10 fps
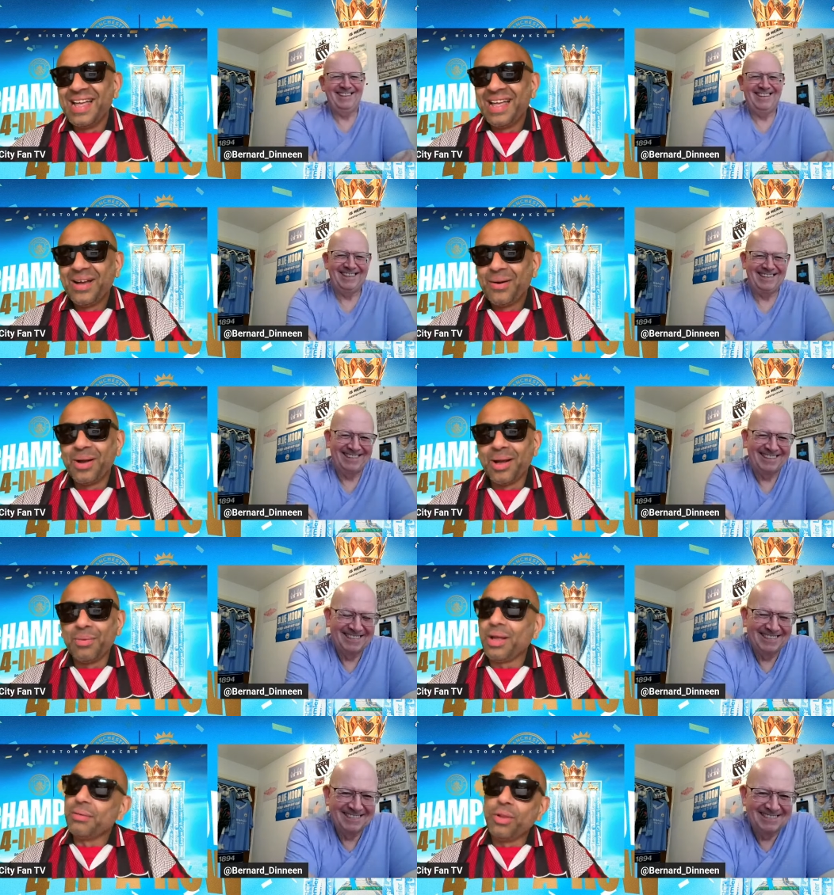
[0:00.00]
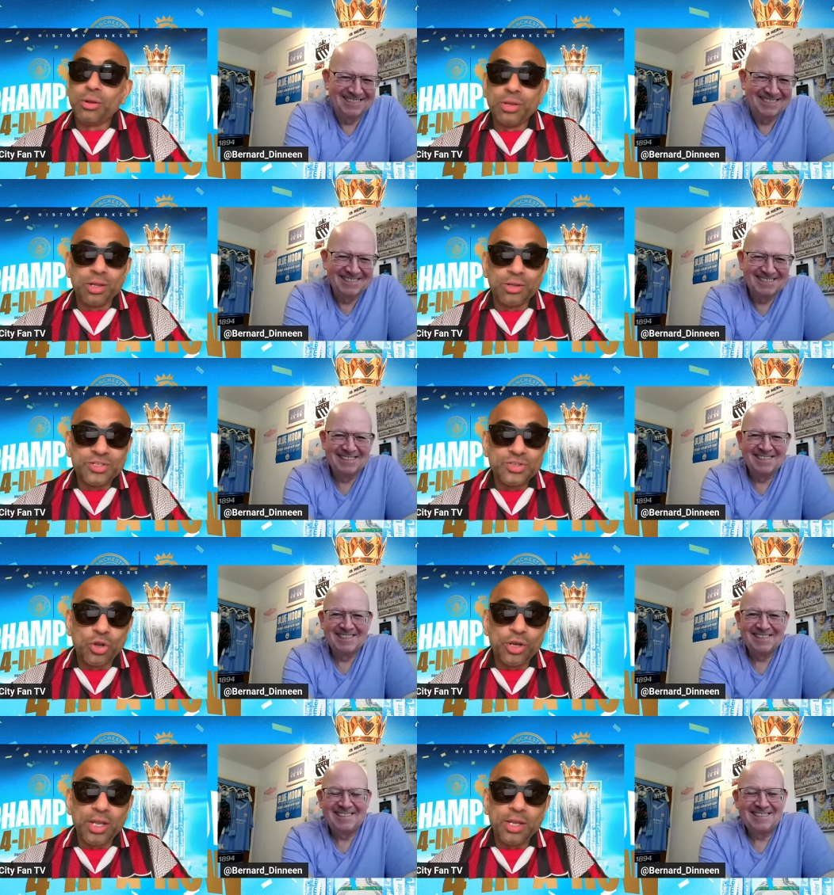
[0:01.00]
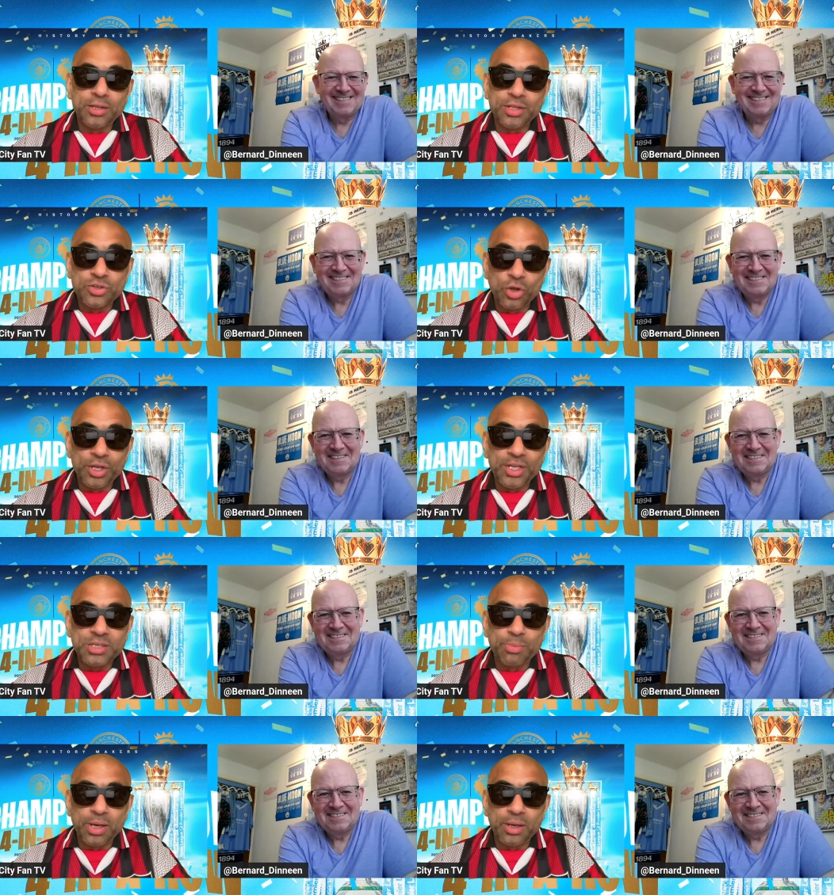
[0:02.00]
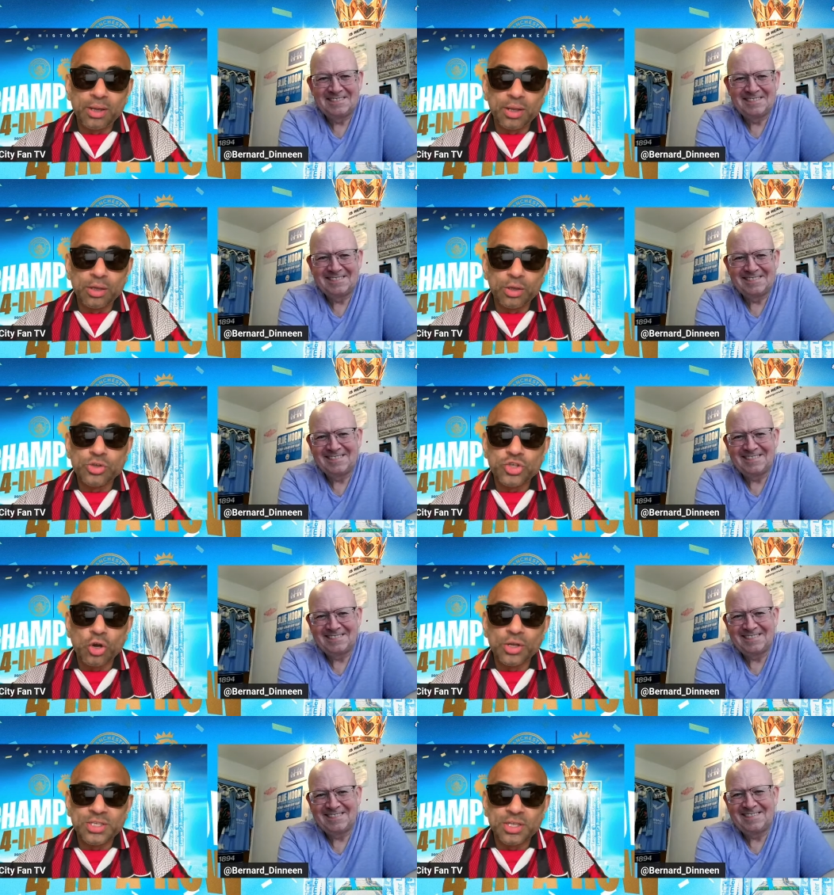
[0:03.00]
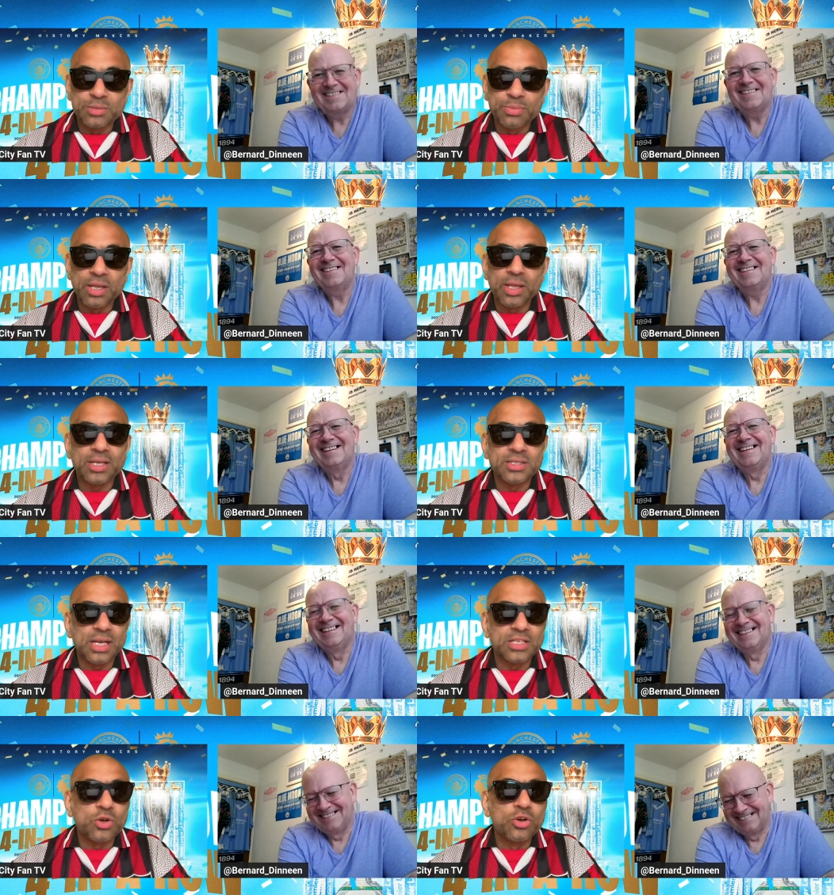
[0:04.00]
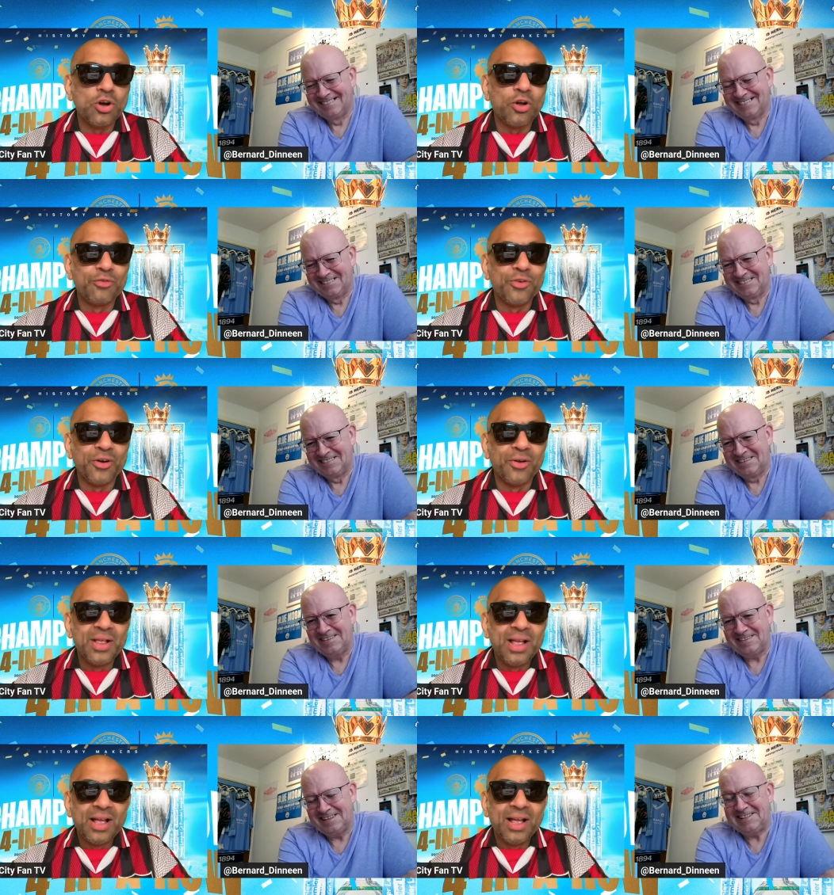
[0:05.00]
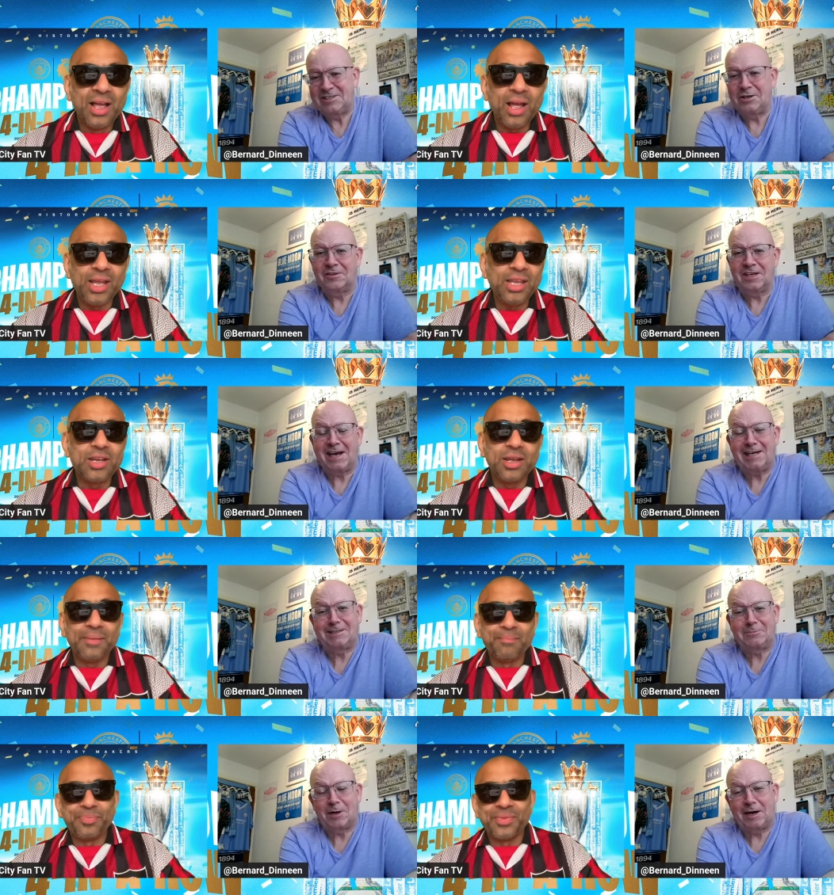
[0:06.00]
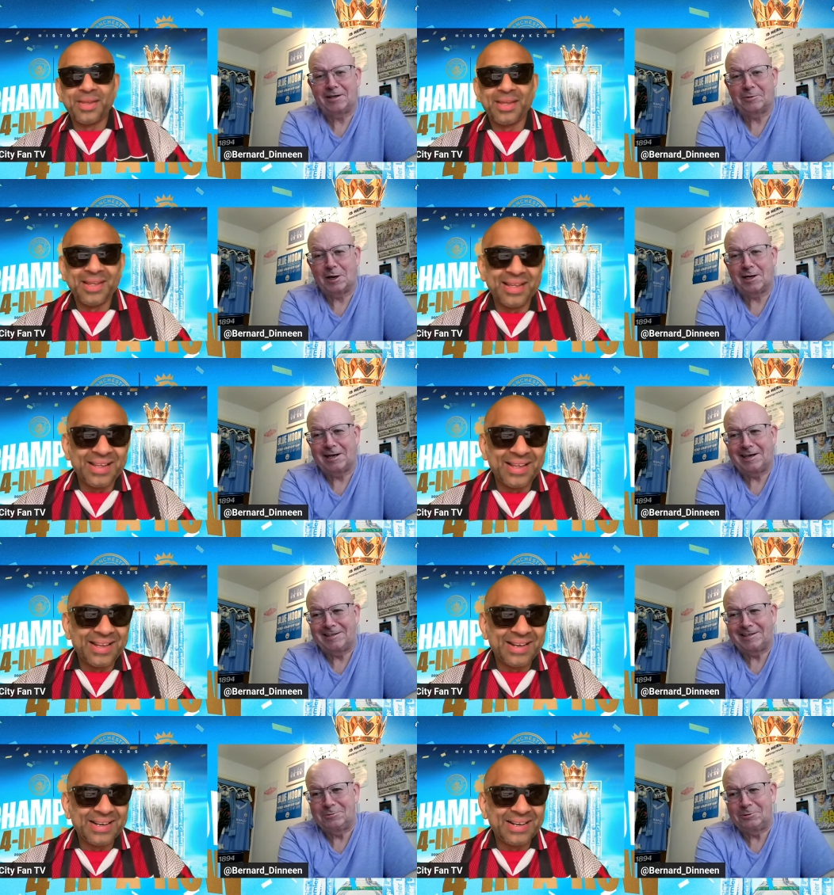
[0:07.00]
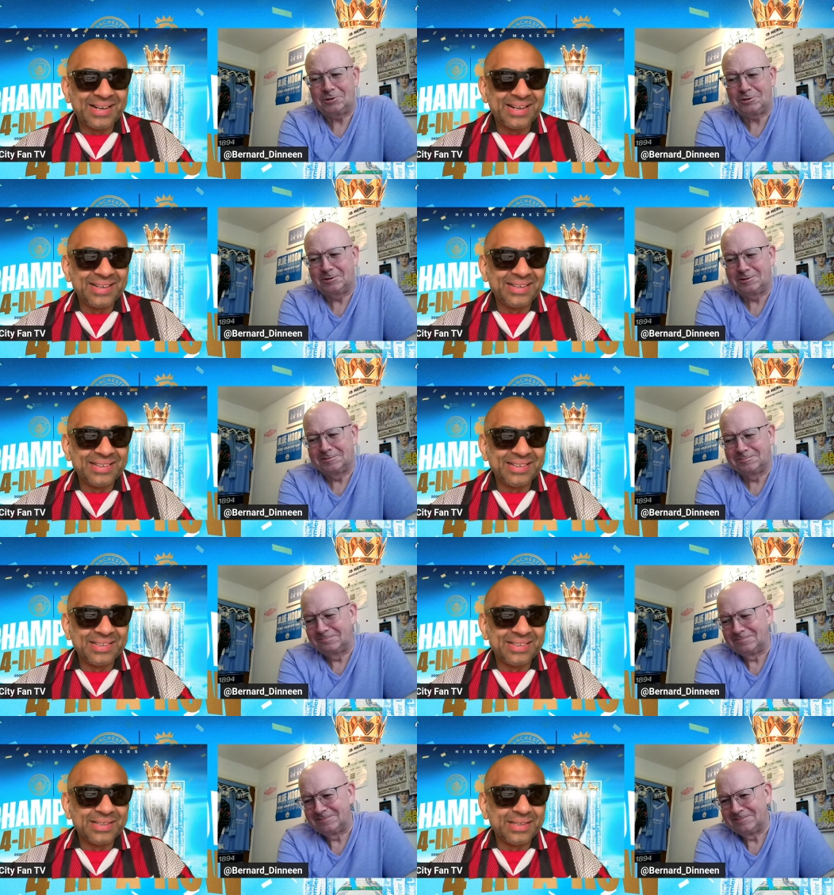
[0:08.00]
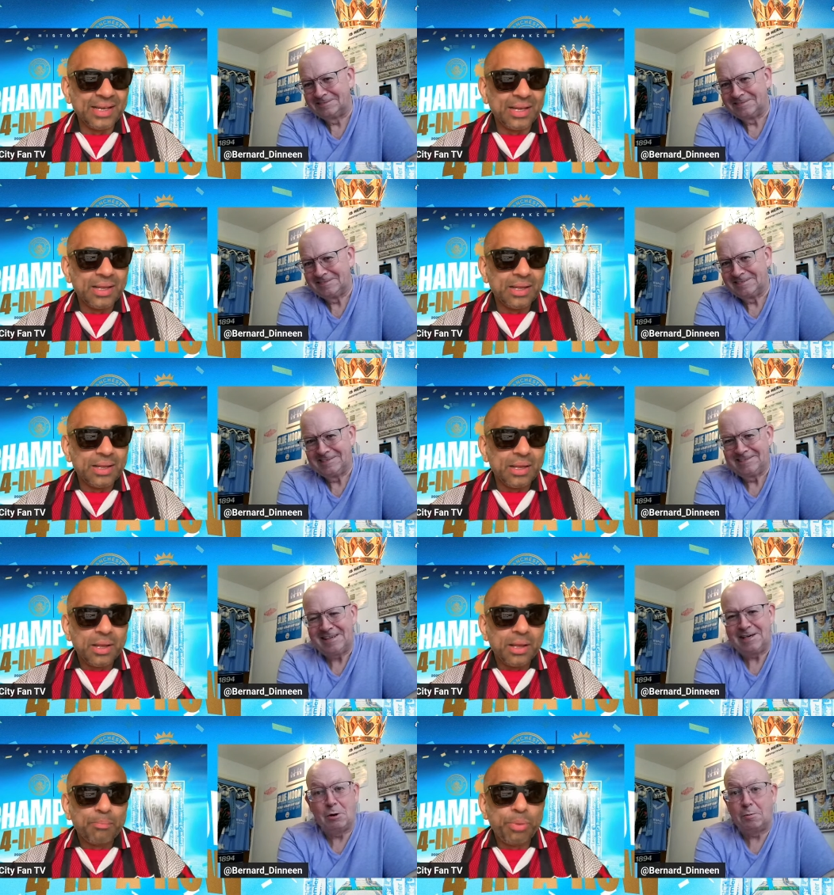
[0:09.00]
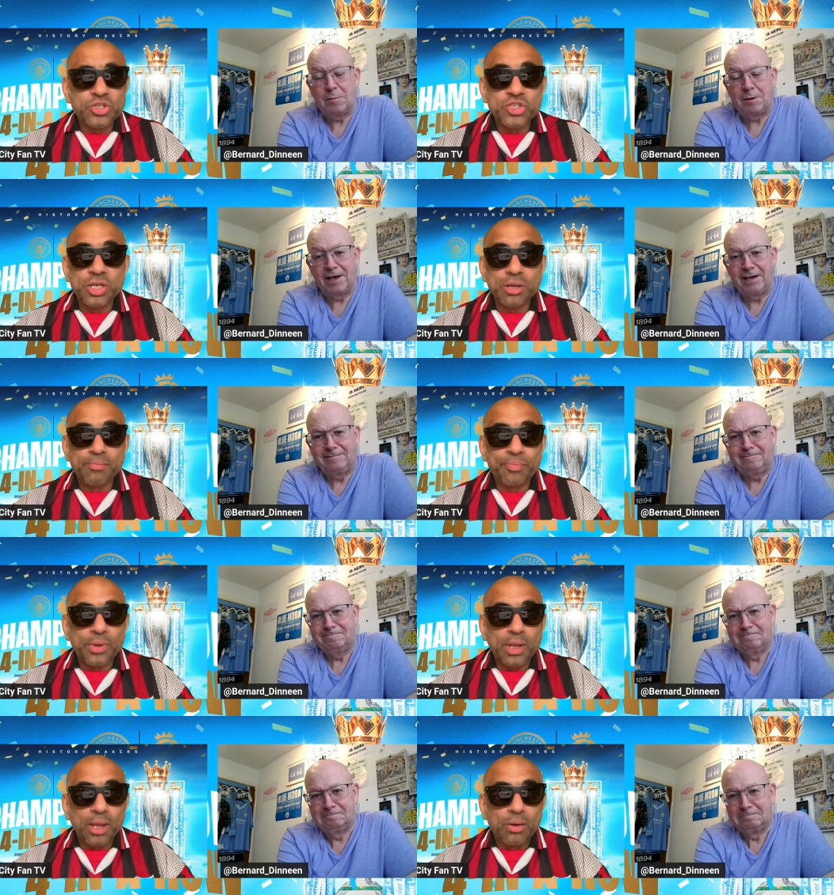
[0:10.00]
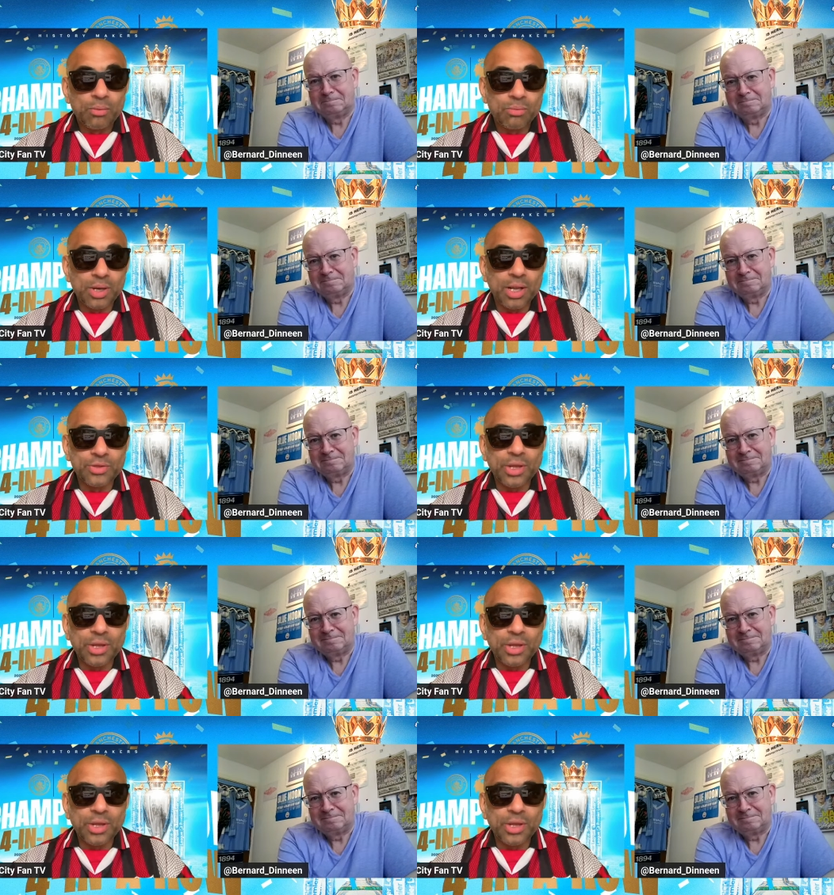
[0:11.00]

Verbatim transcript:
Speaker 1: Well, look. There's no need. There's no need to bring Luke Shaw into this, mate. That's uncalled for.
Speaker 2: He's another United player I quite like, Luke Shaw.
Speaker 1: Yeah, he won't be playing. Well,